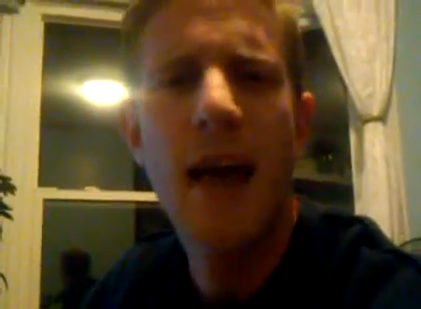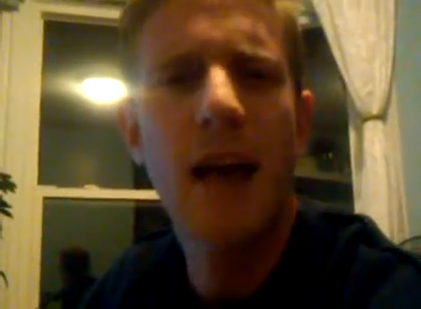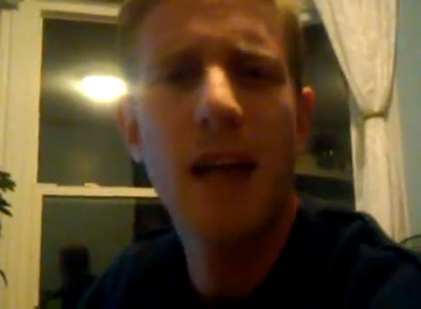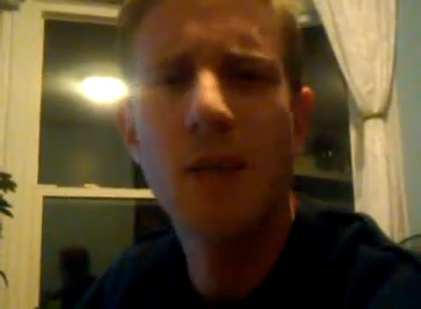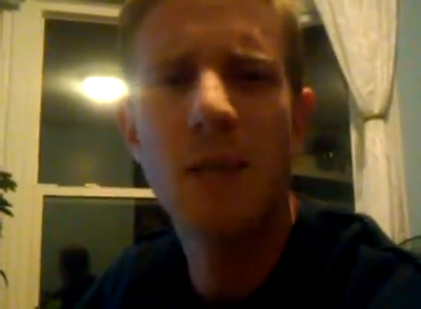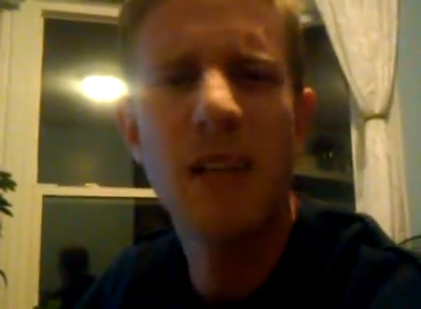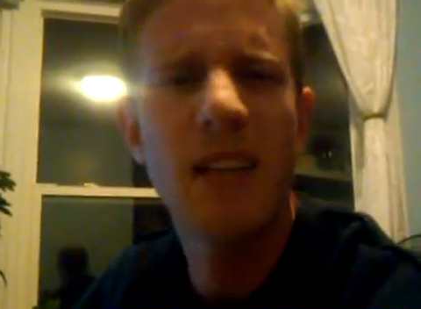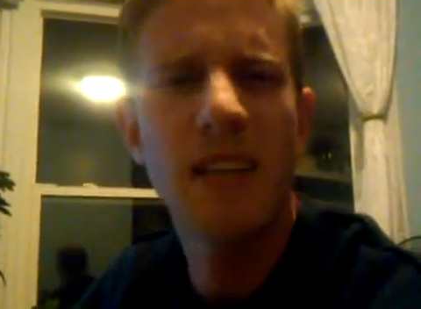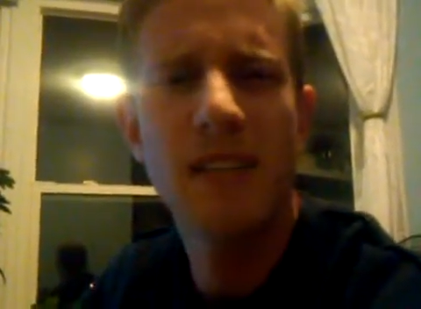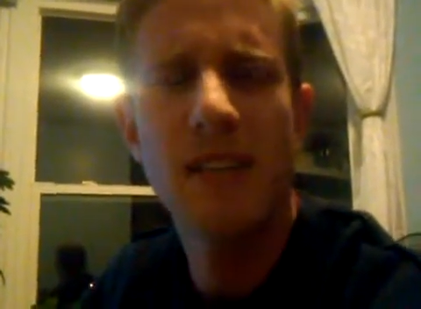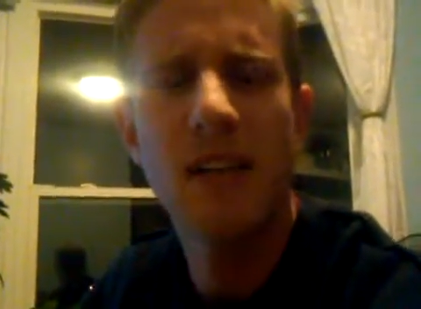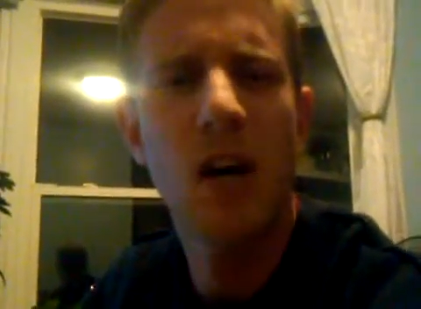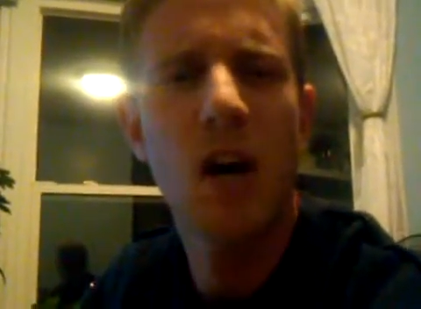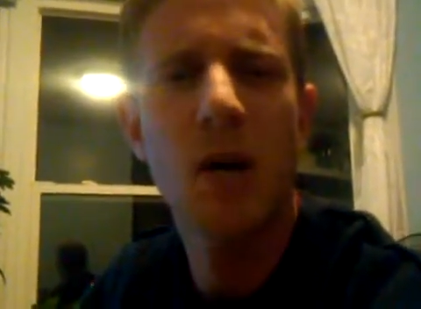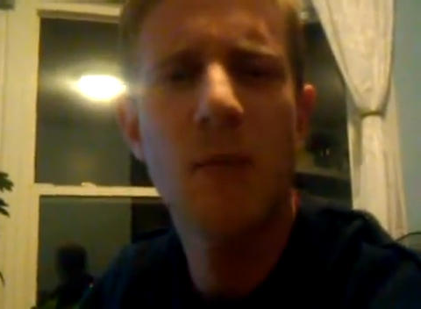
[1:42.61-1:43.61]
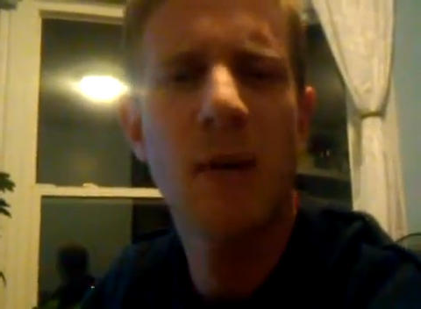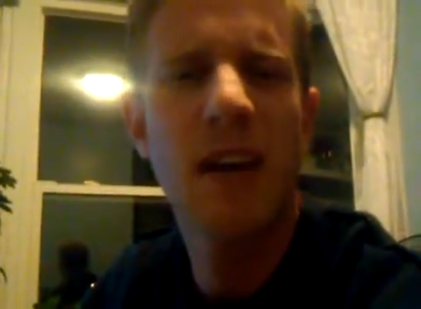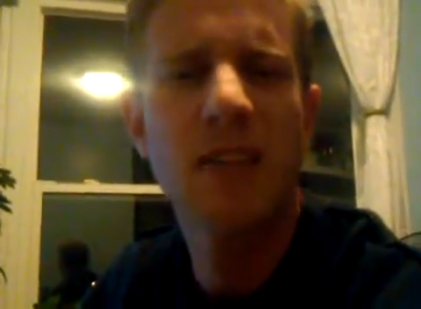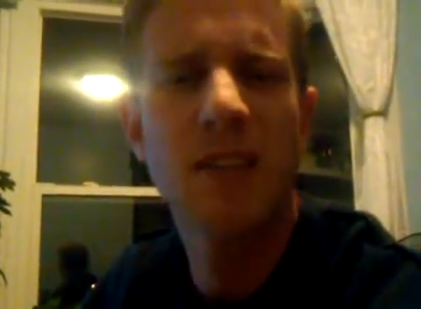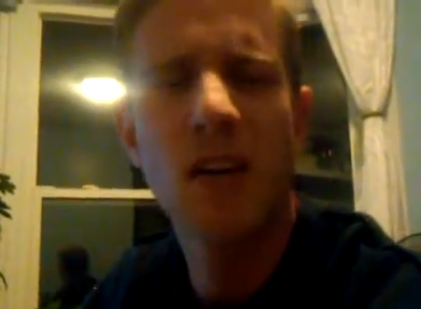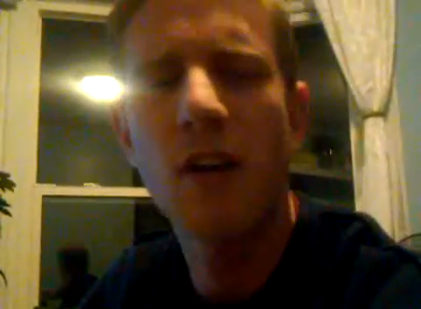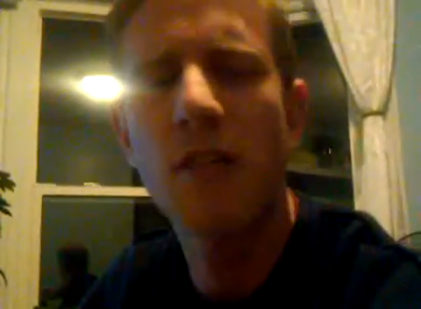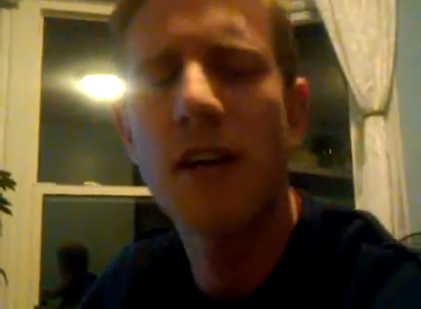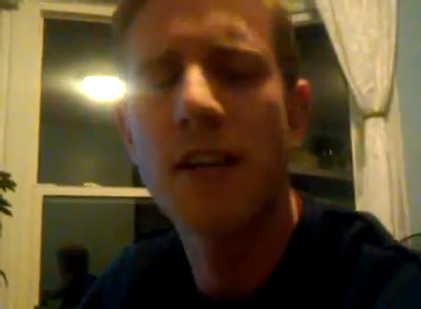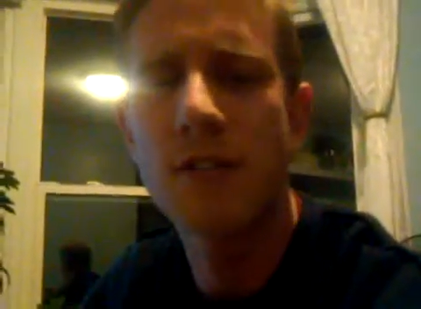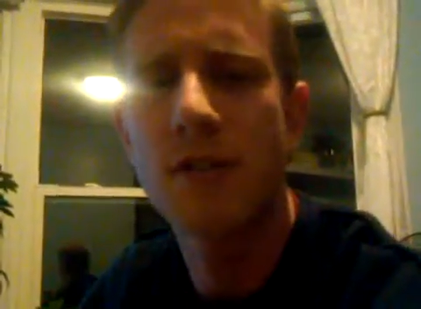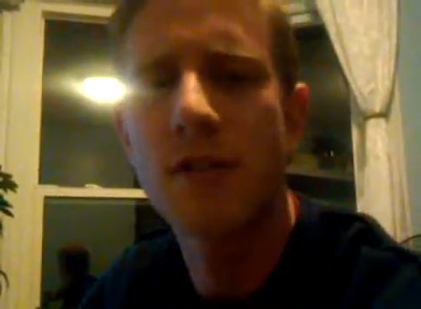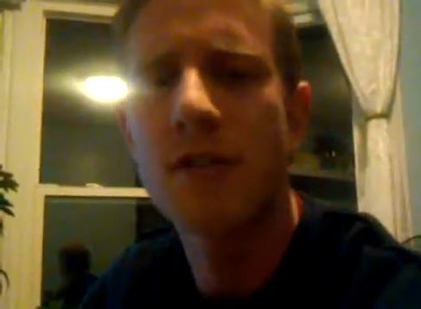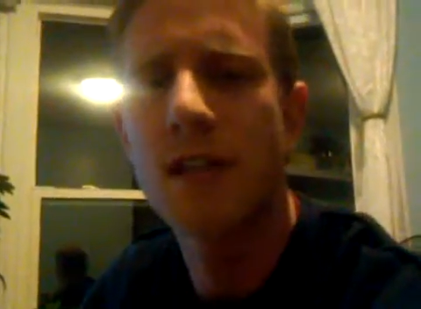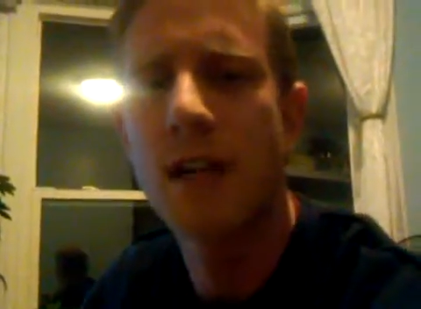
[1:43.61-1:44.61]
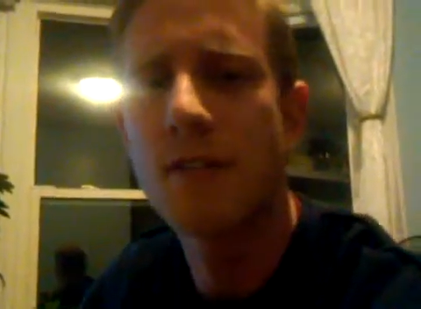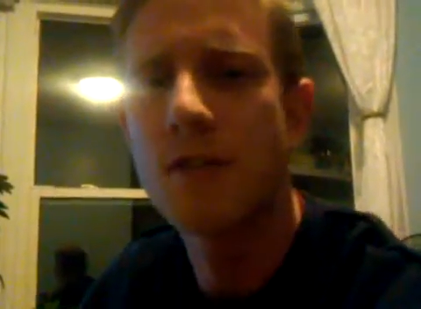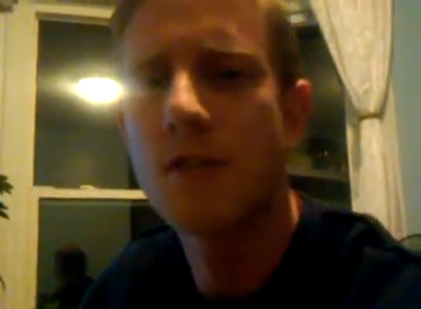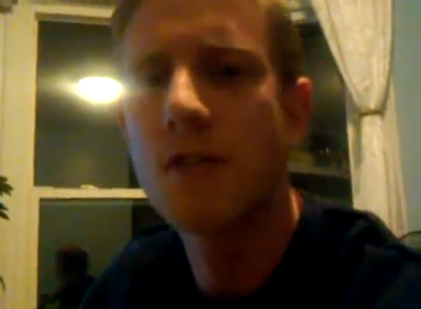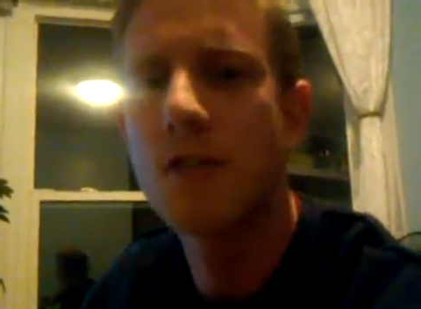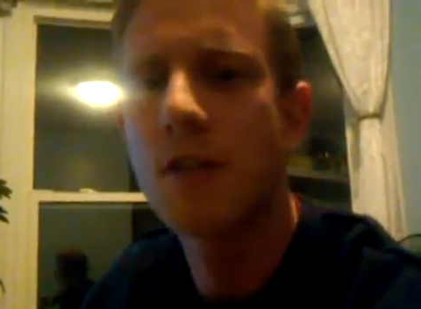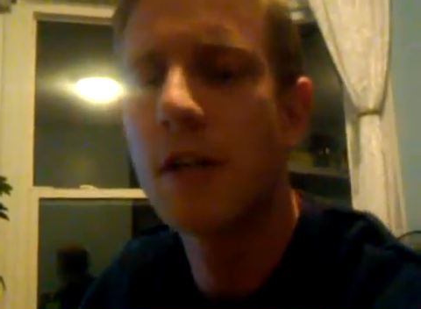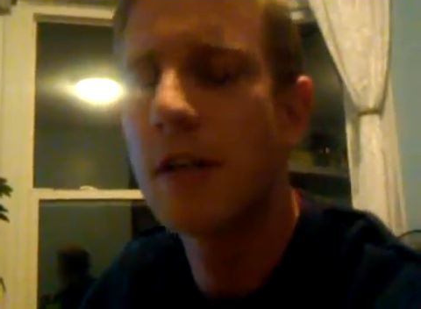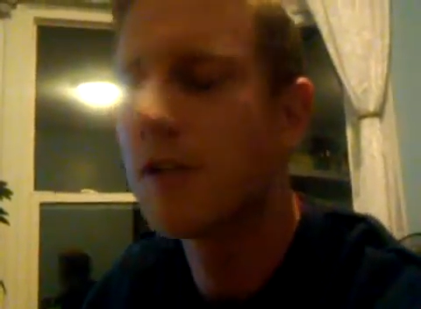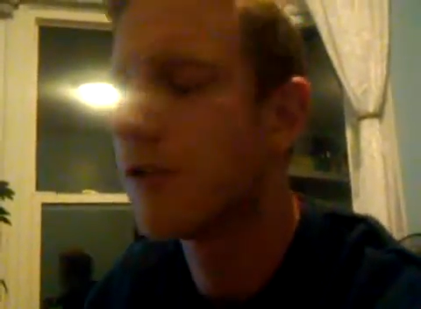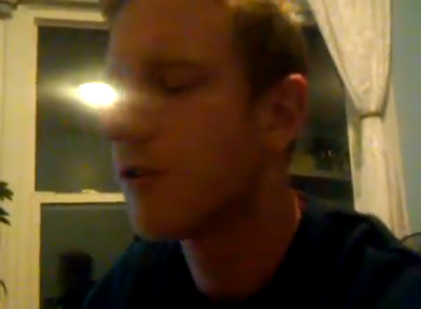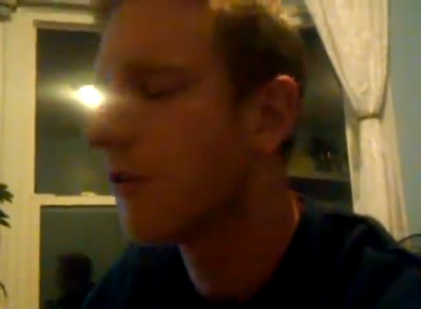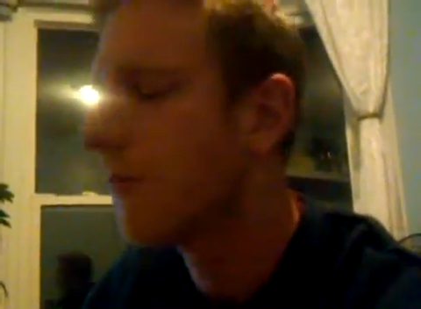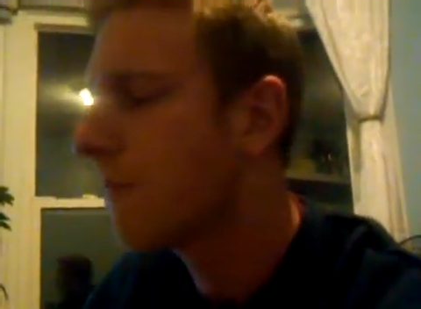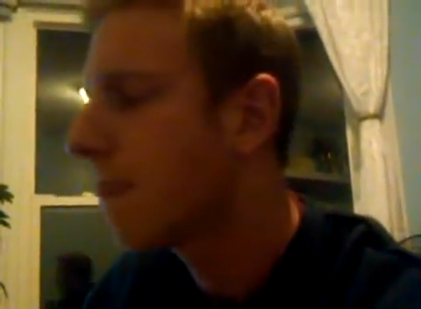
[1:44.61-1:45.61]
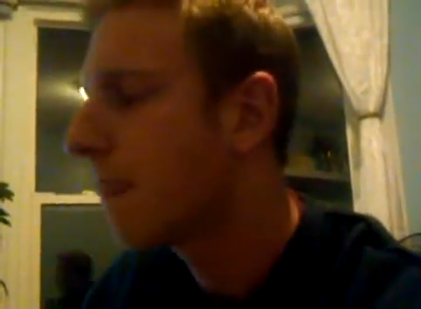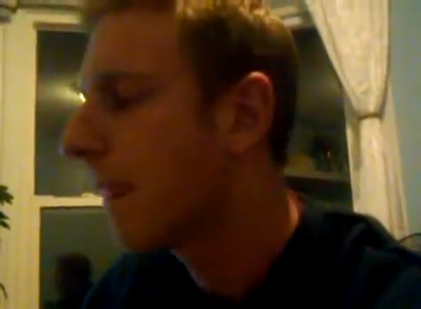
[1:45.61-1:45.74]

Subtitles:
elements and compounds and all that sort of stuff. So it's a good intro.